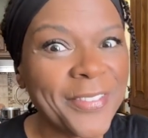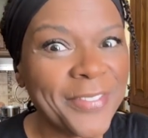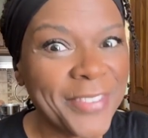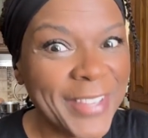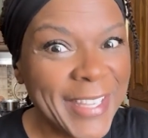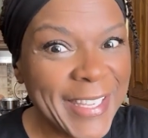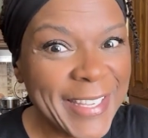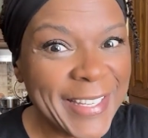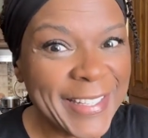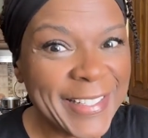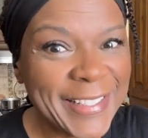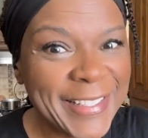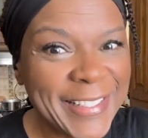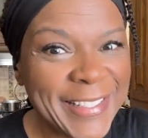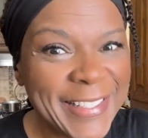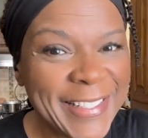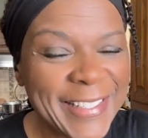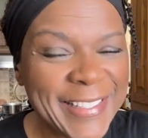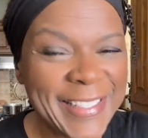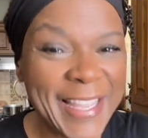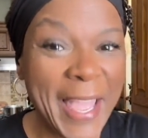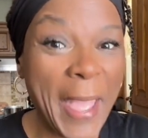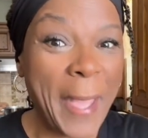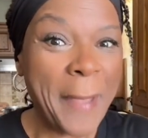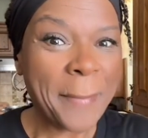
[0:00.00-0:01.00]
vegan,
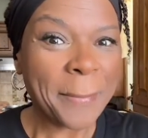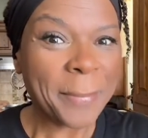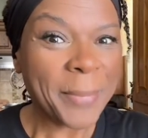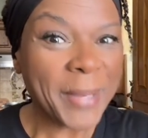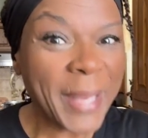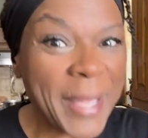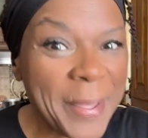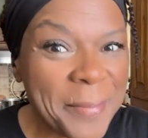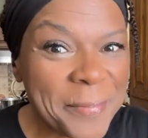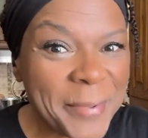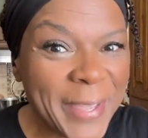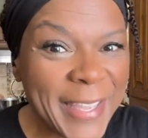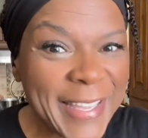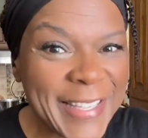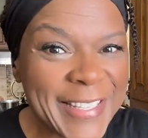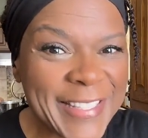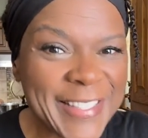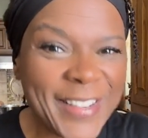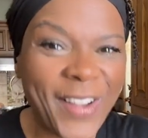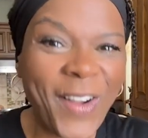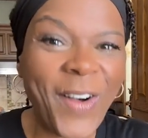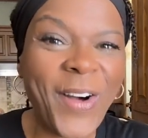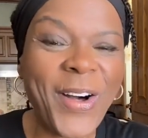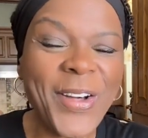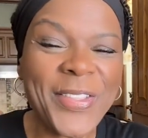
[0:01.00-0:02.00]

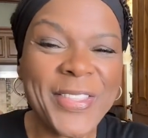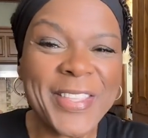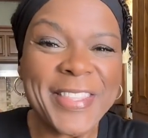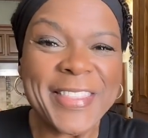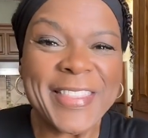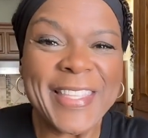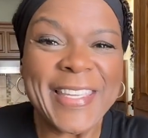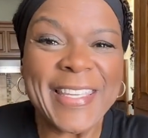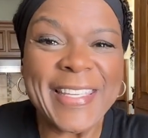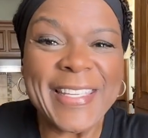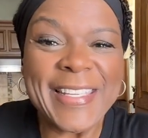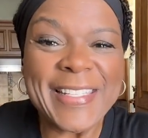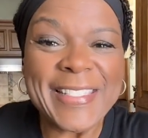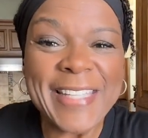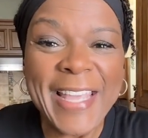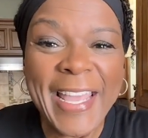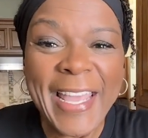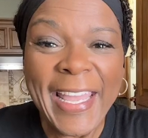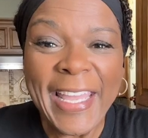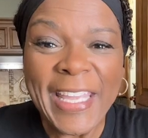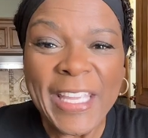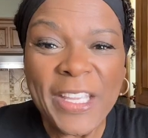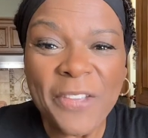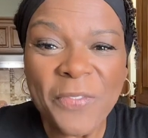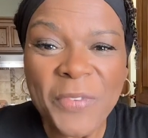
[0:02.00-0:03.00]
plant-based, all the things.
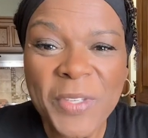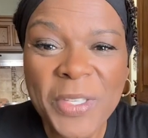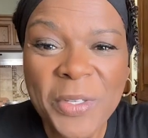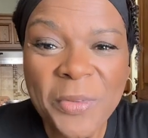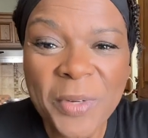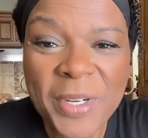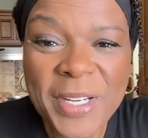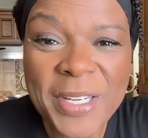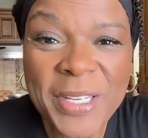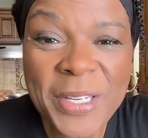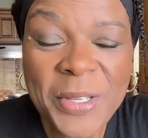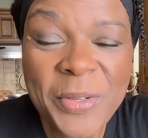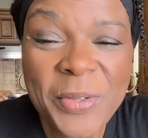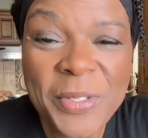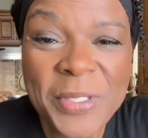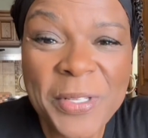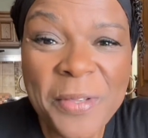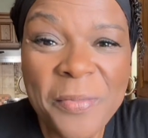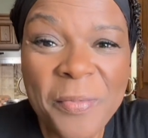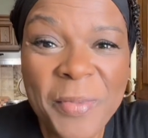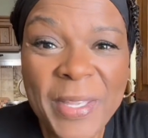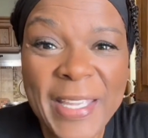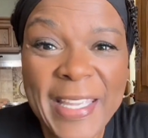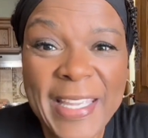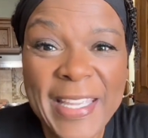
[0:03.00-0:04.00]
If you are new
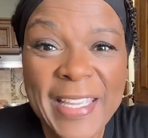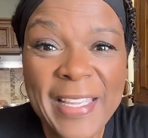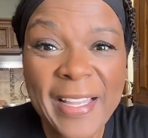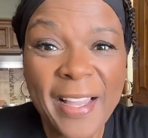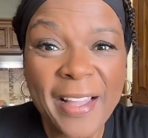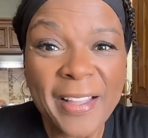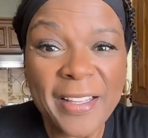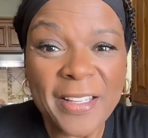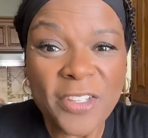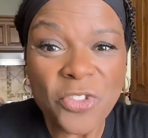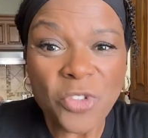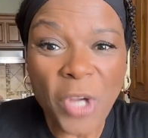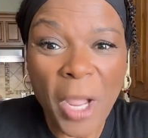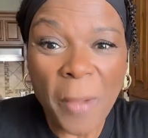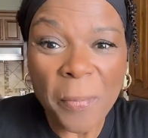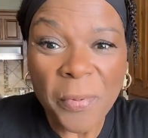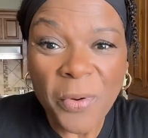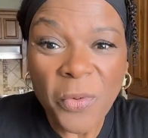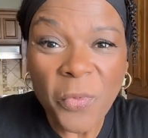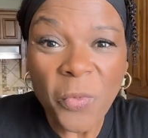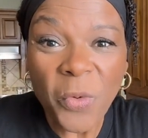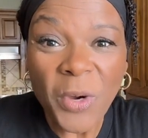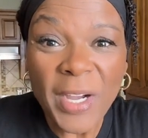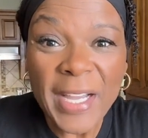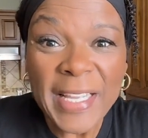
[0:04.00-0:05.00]
to me,
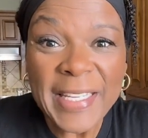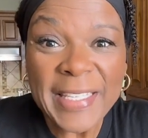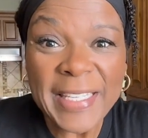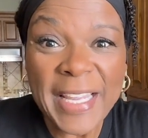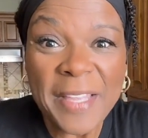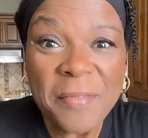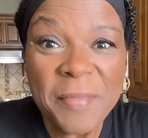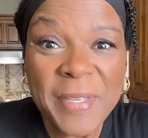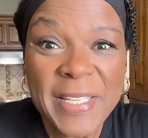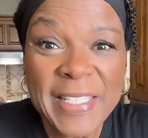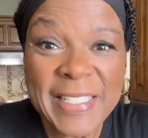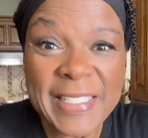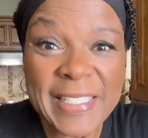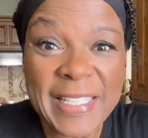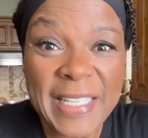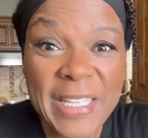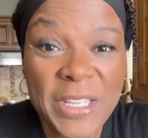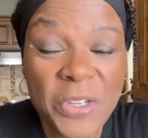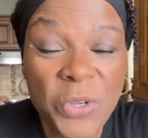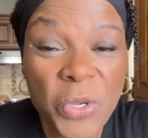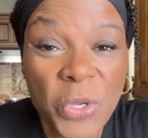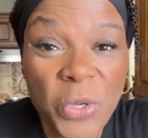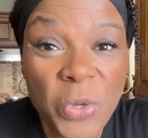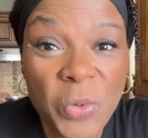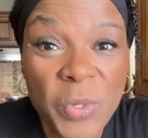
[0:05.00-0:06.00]
drop a 1. Let me
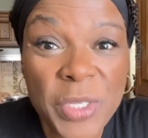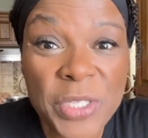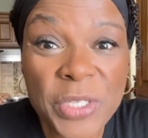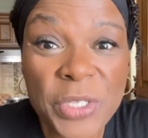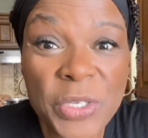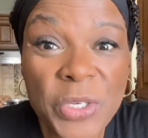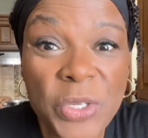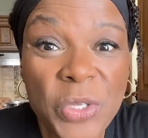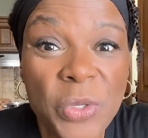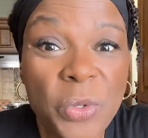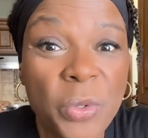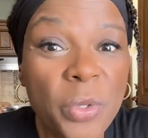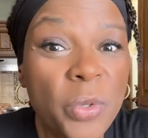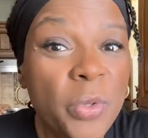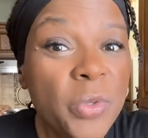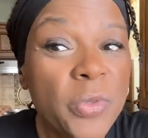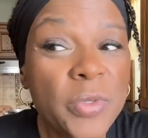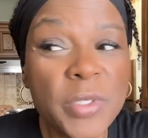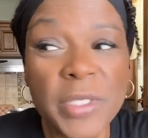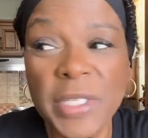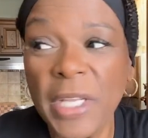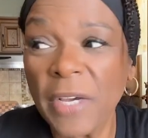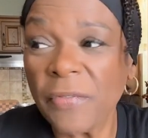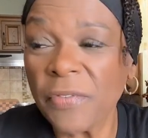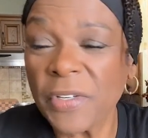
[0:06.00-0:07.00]
see who is new,
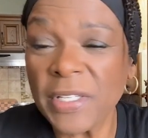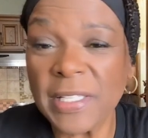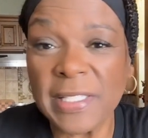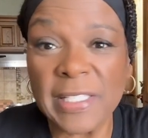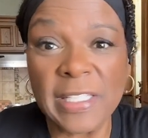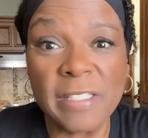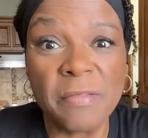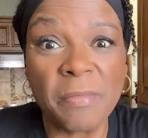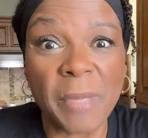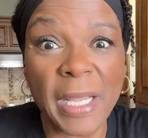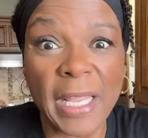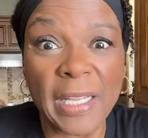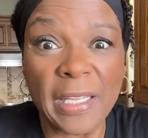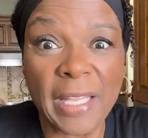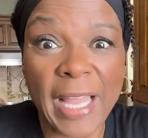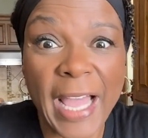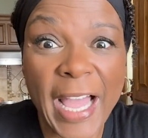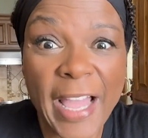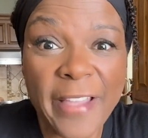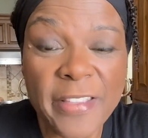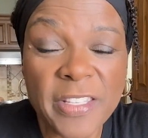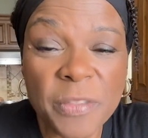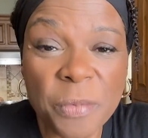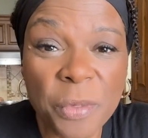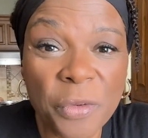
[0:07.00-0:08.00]
who's never seen my
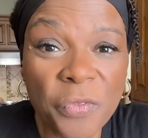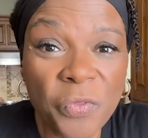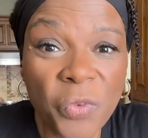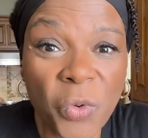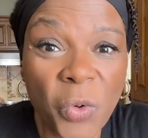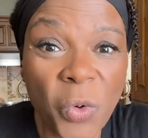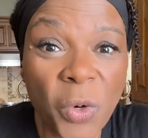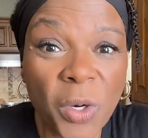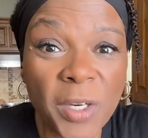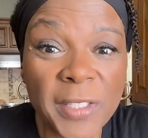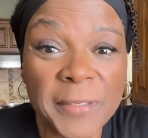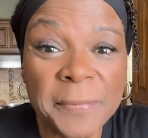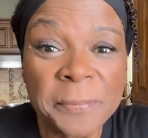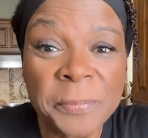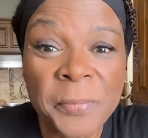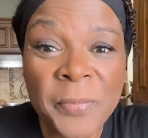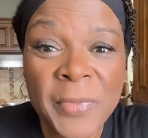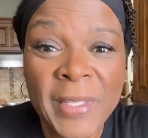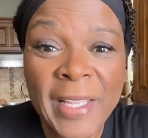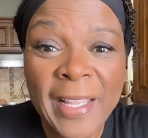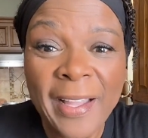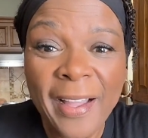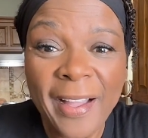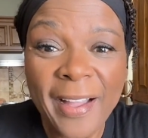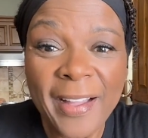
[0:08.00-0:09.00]
lives before.
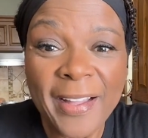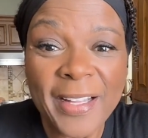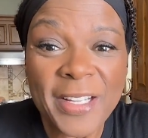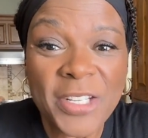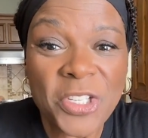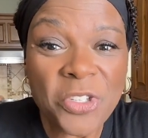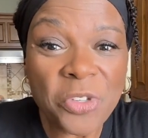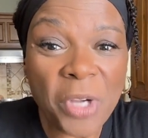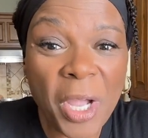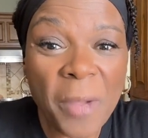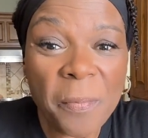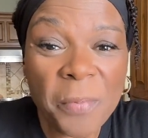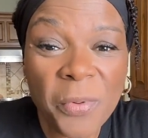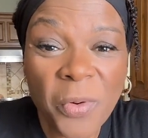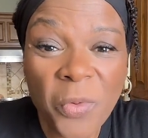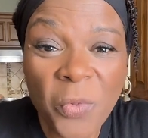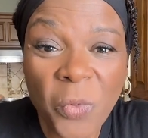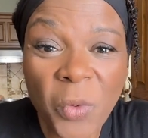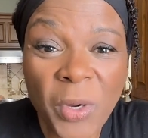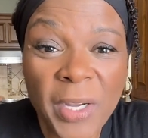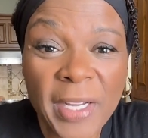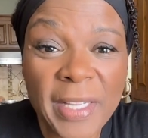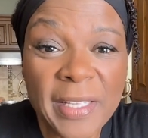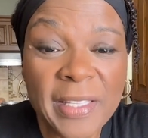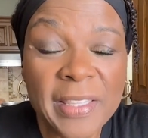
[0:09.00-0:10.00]
Drop a
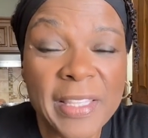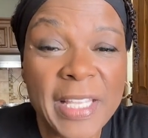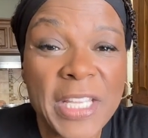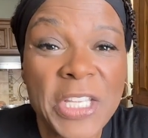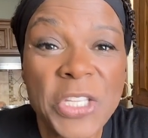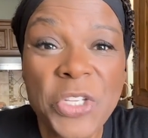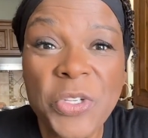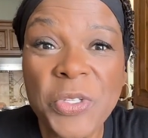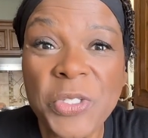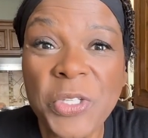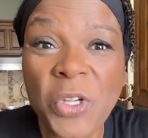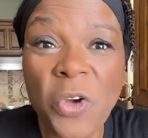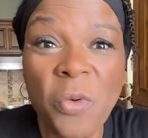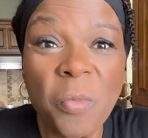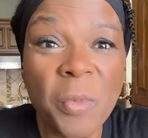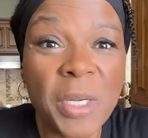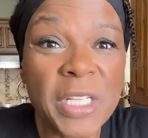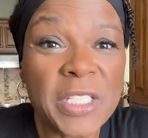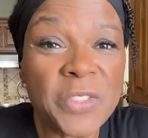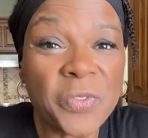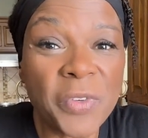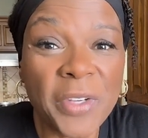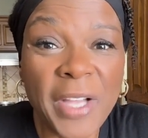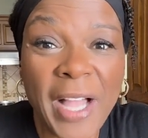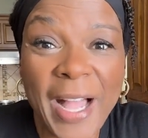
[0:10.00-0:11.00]
1. Thank you so
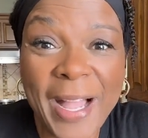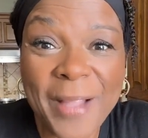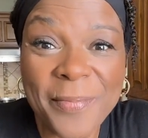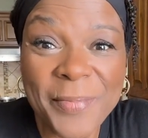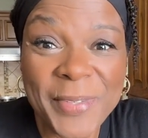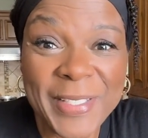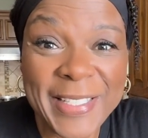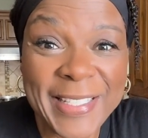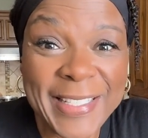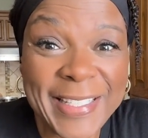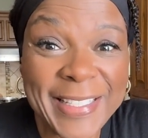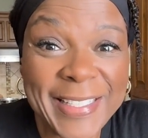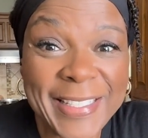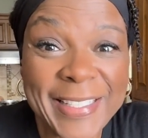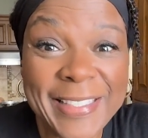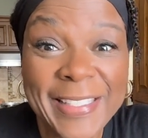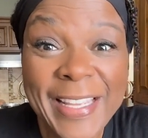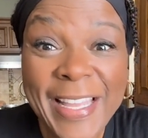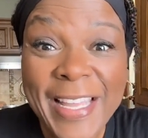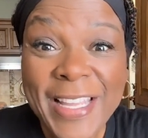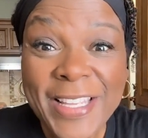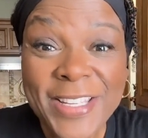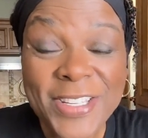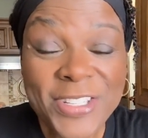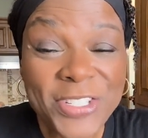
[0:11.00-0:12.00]
much for hopping
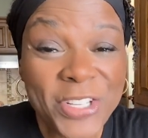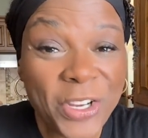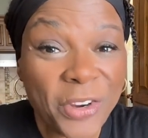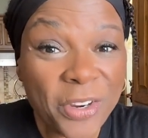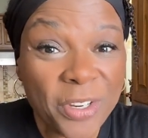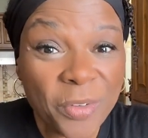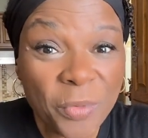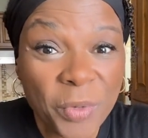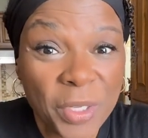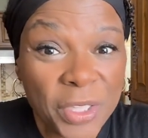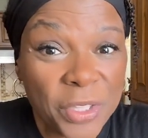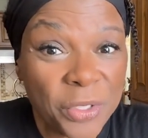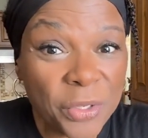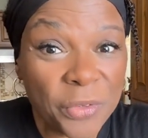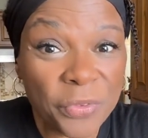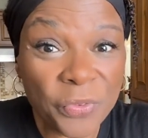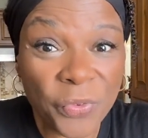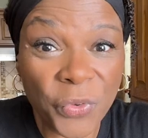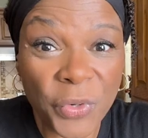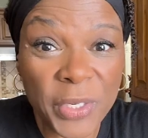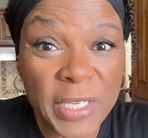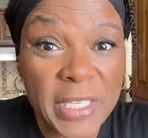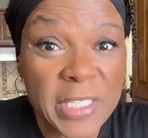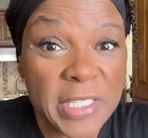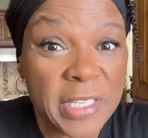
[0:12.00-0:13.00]
in. Share it with your
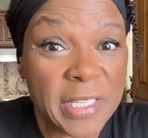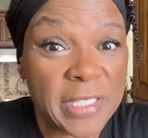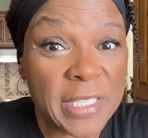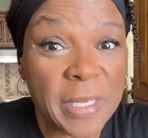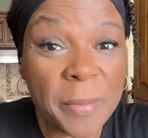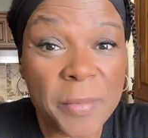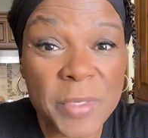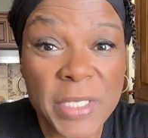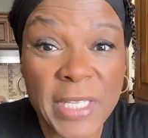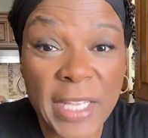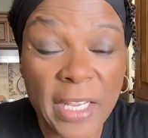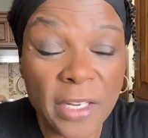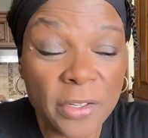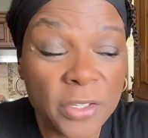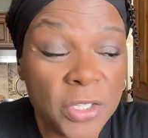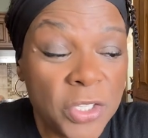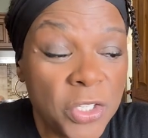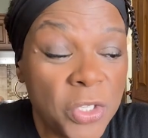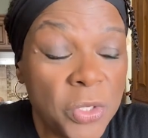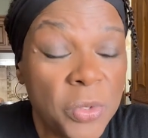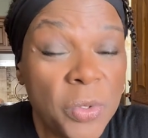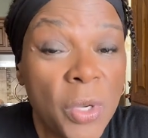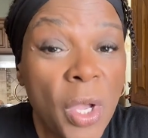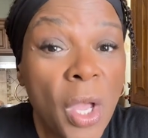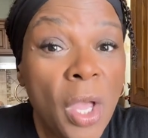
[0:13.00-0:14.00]
friends, because I'm
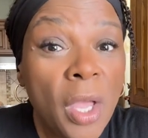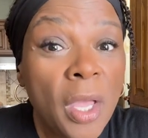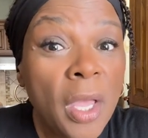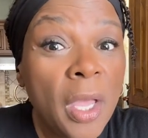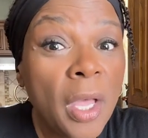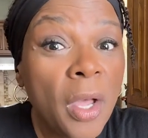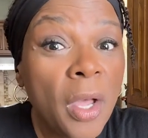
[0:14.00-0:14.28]
telling you,